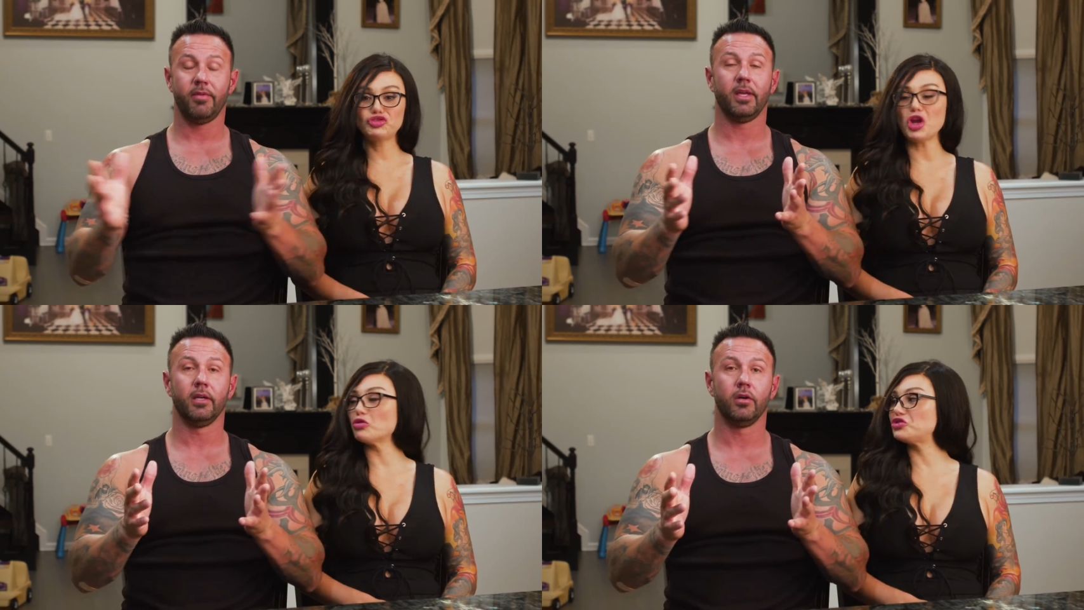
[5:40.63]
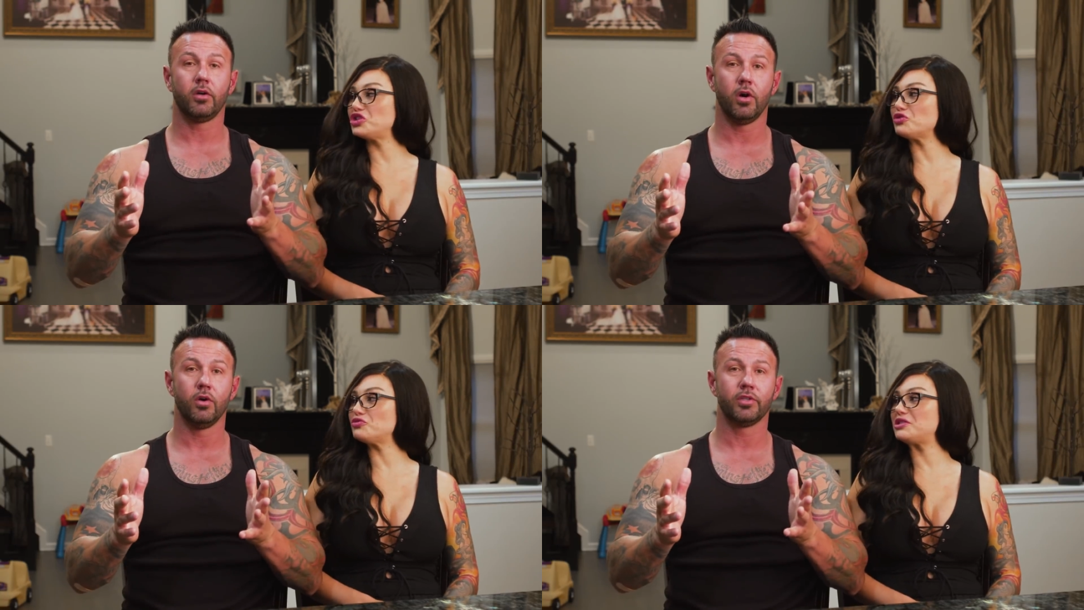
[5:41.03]
Speaker 1: everything
Speaker 2: Don't a
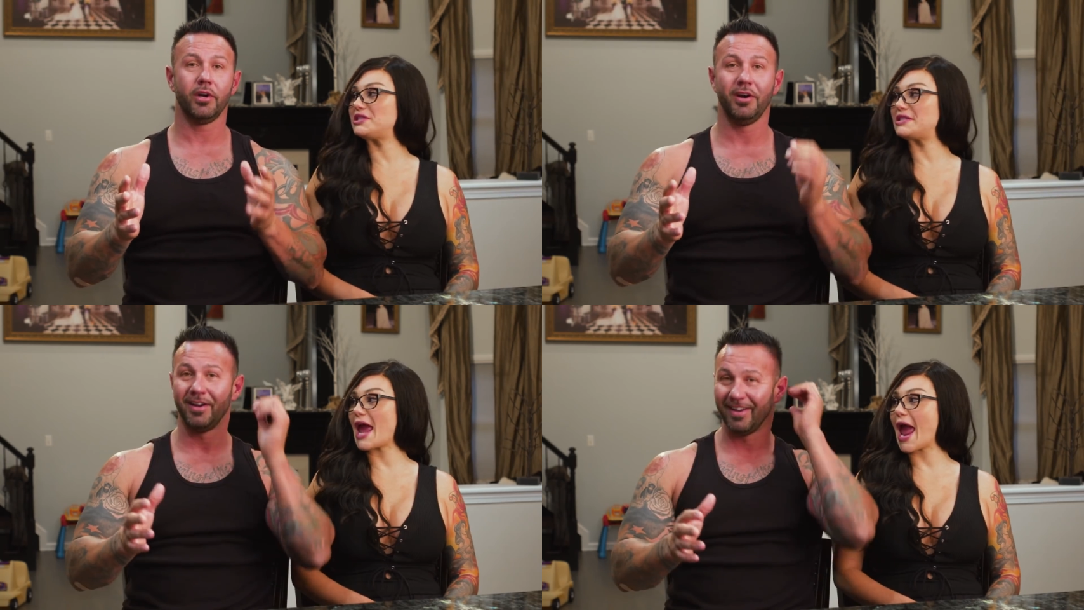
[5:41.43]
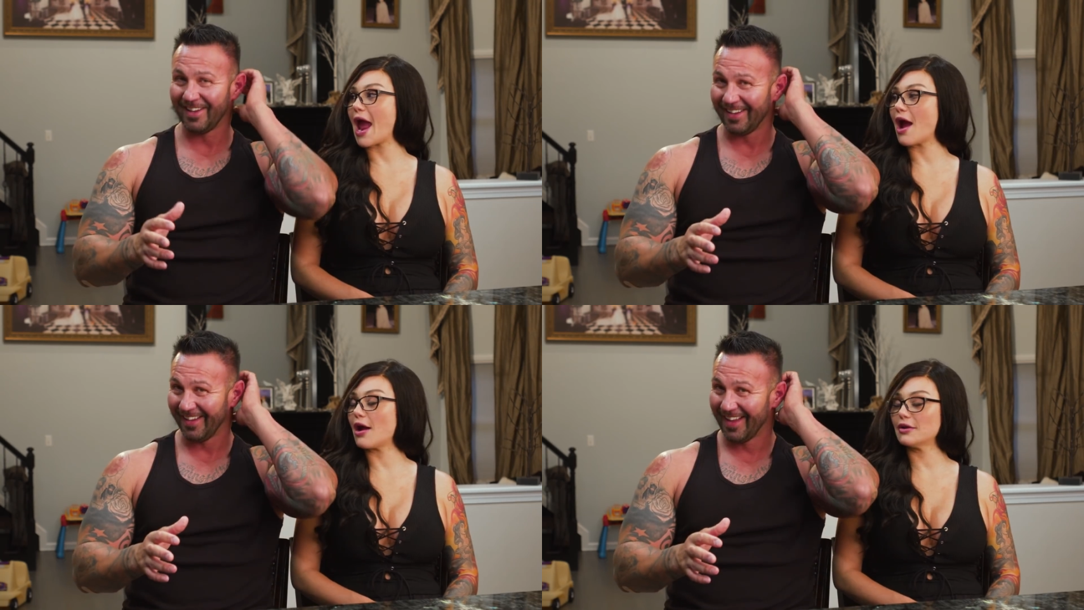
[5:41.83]
little closer. Don't you
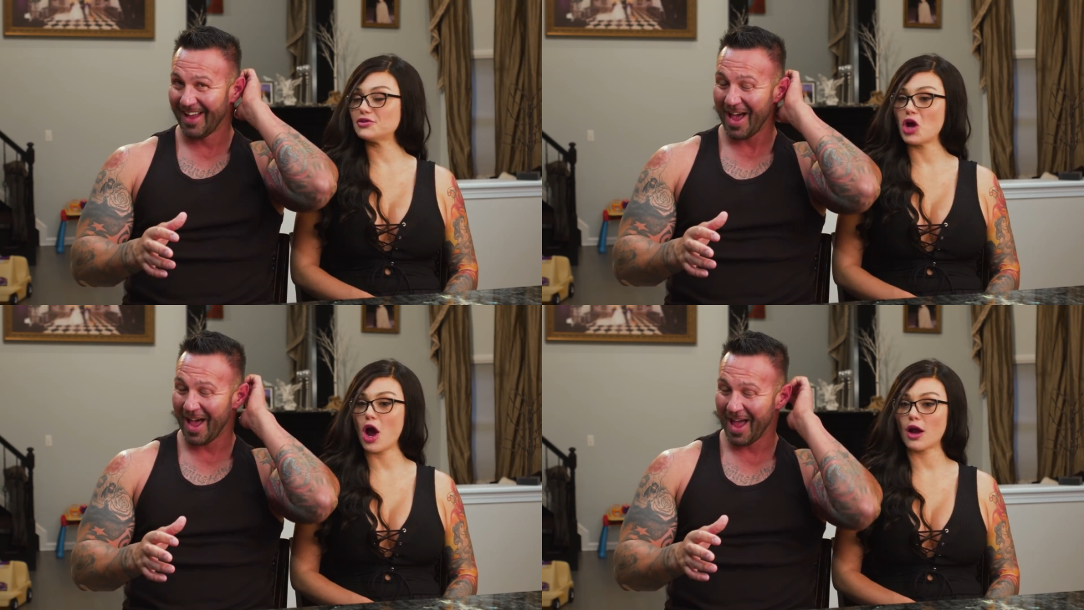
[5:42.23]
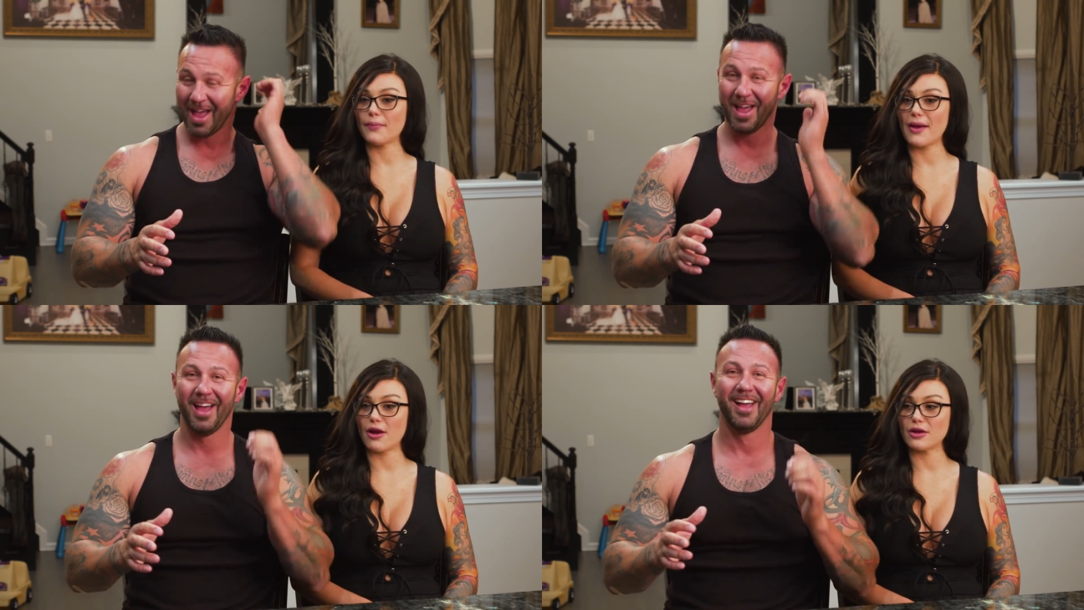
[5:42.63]
dare talk
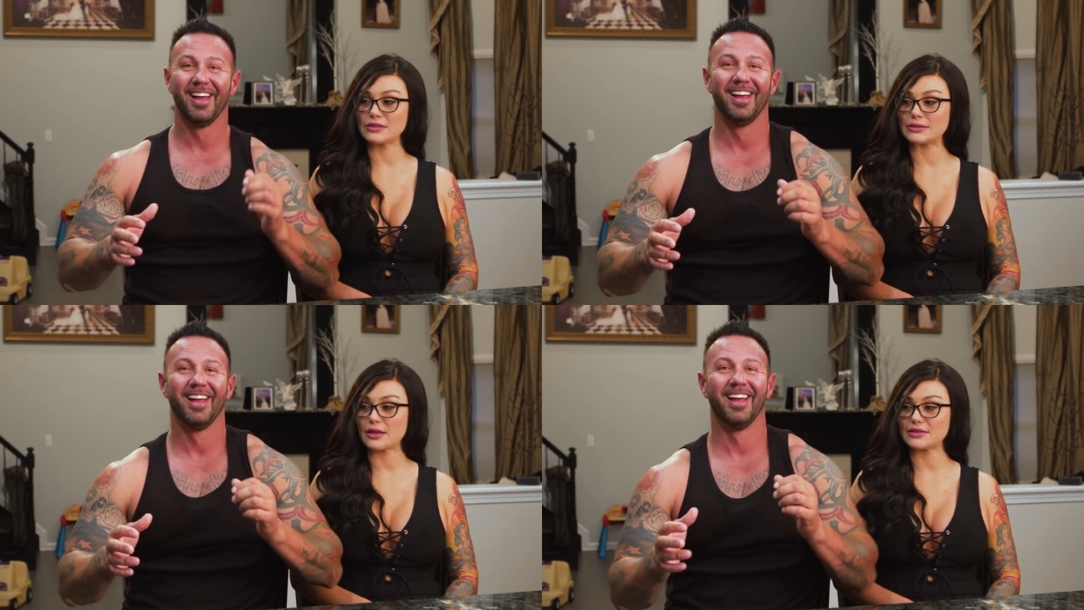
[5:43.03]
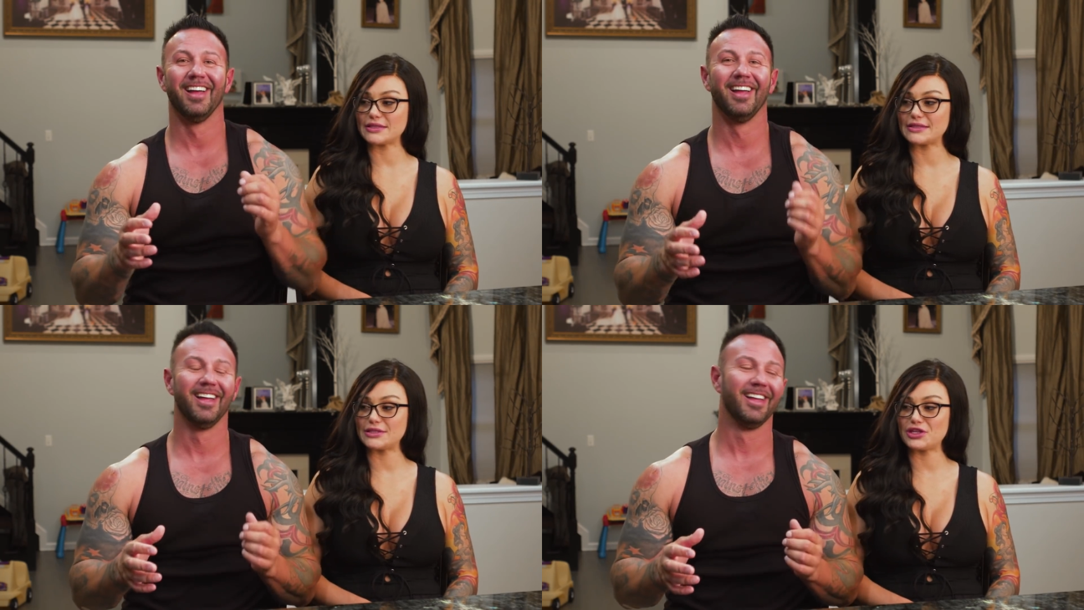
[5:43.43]
about our
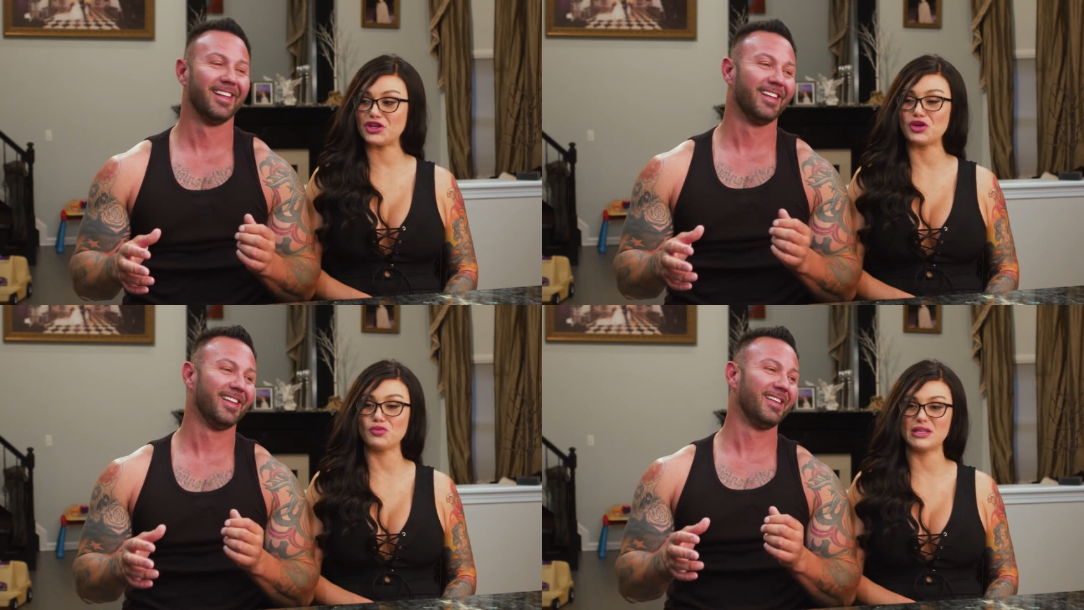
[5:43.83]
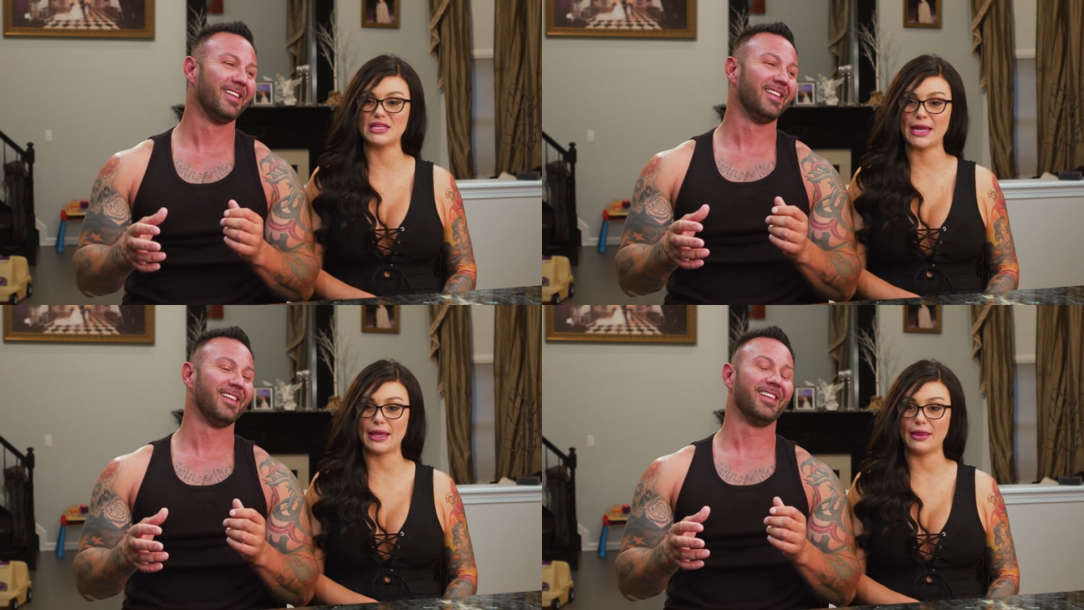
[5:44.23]
son's cute
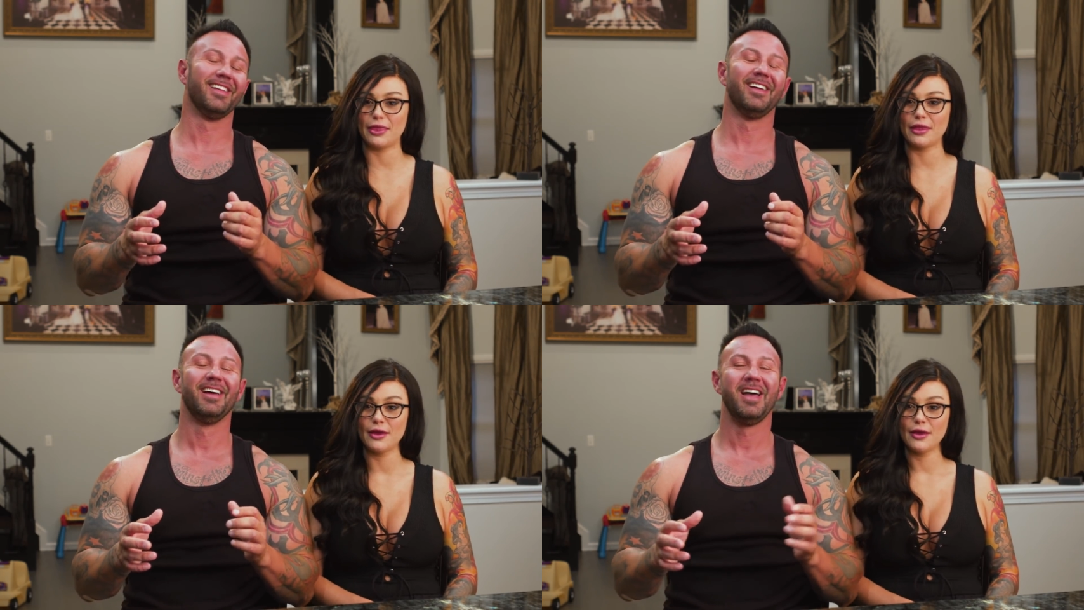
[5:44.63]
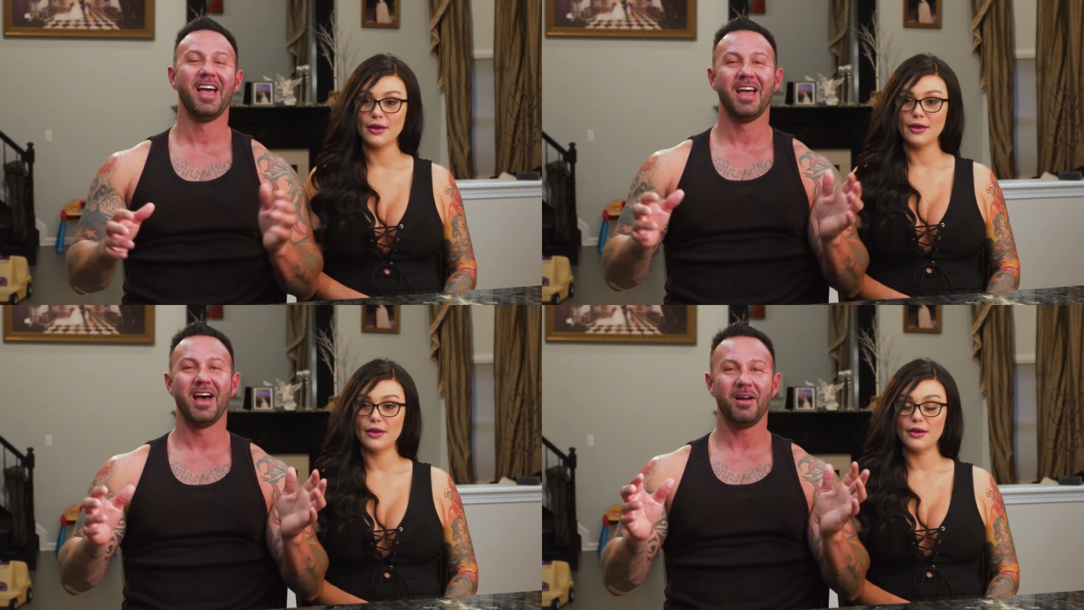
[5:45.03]
teeth.
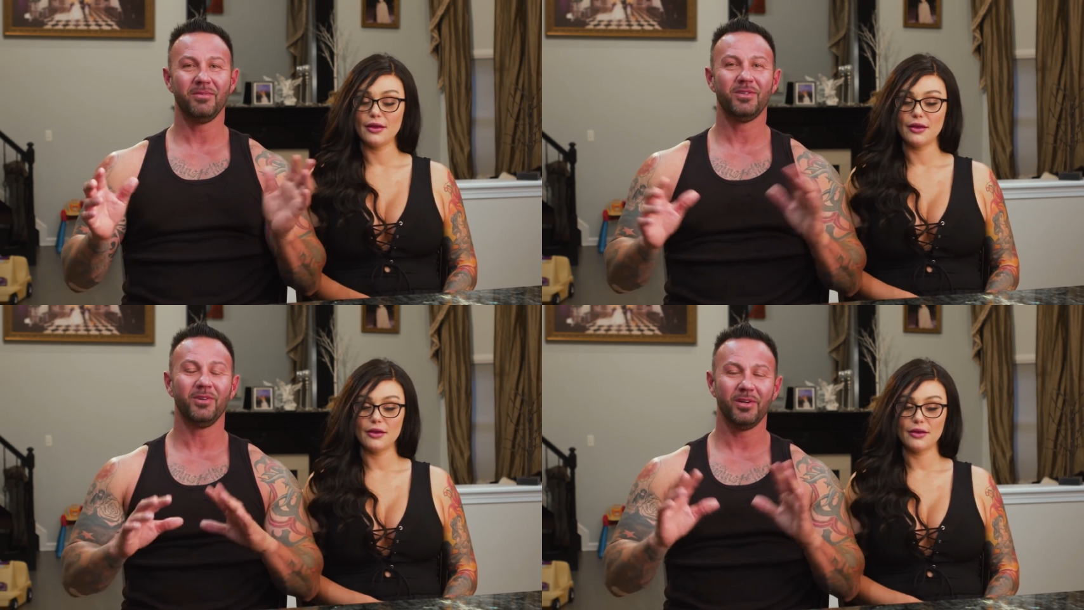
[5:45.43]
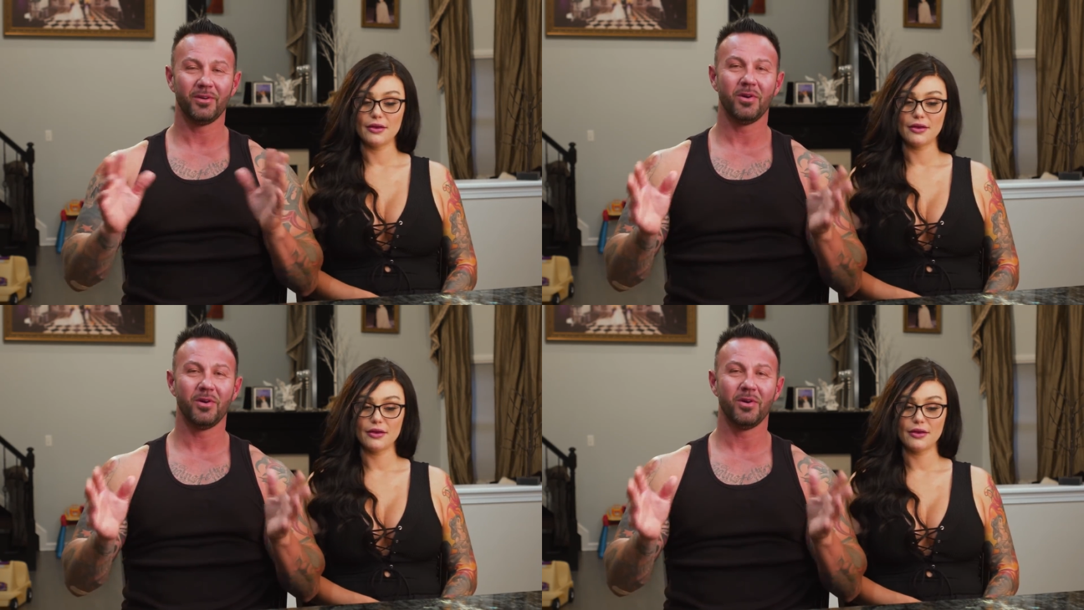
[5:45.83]
Speaker 1: I'm sure he'll